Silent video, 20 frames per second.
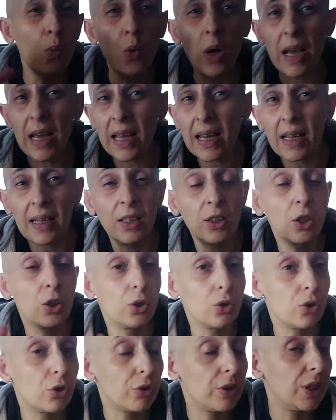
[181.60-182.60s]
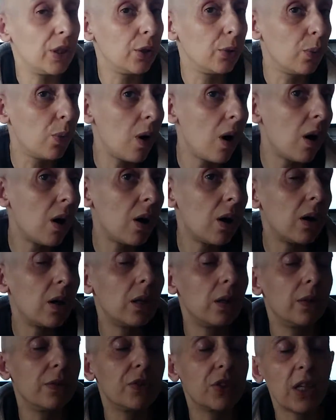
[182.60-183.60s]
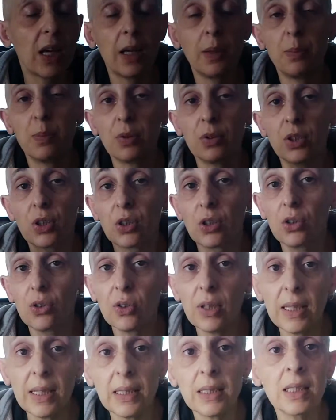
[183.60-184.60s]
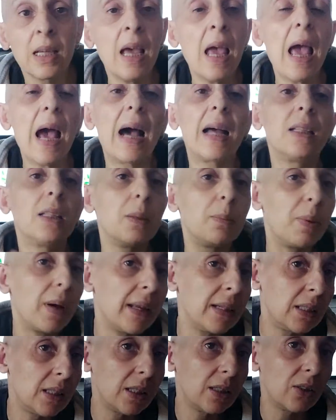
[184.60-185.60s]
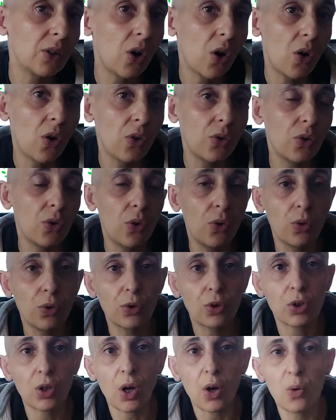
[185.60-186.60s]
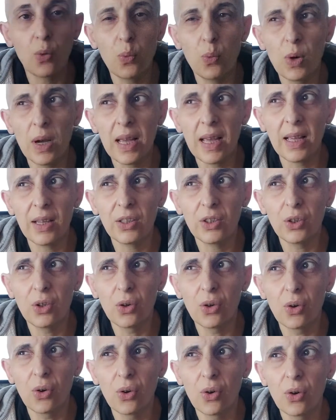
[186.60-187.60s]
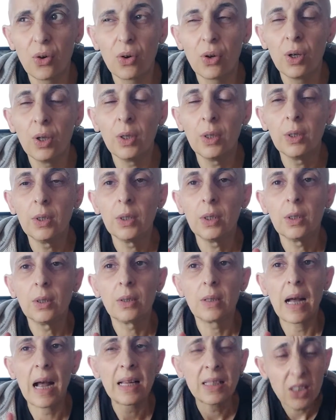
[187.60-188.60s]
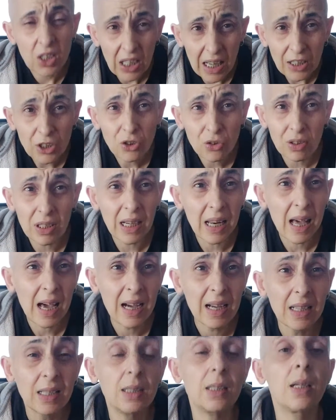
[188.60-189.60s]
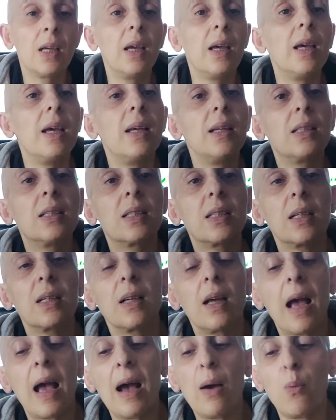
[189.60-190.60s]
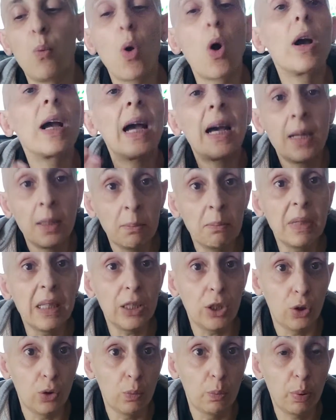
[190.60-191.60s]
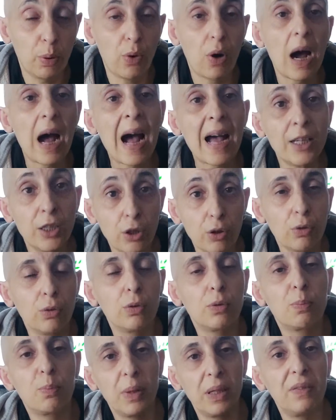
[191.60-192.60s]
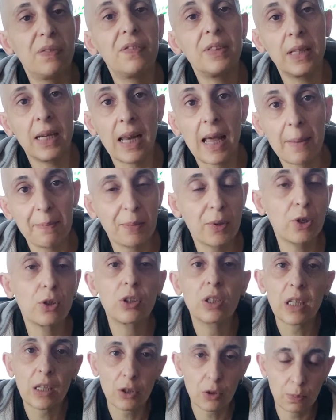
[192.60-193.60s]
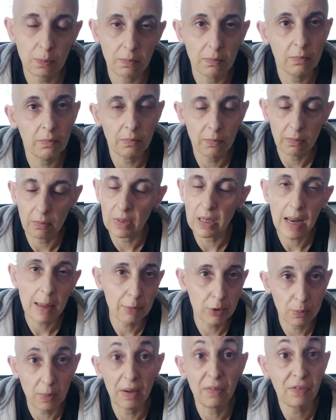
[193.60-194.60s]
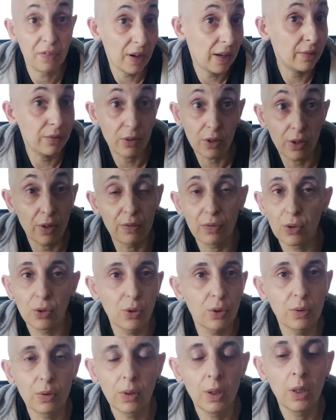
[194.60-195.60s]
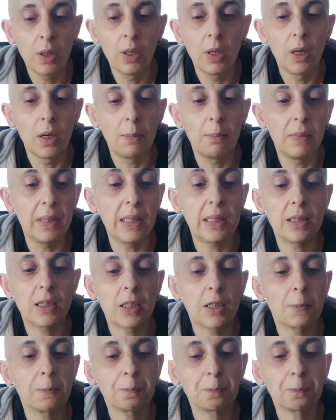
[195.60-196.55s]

where in the country you are, of Cyprus and Greece, and depending on also where your ancestry lies, is what kind of meat you put. I use beef and lamb because lamb's my favourite of all meats.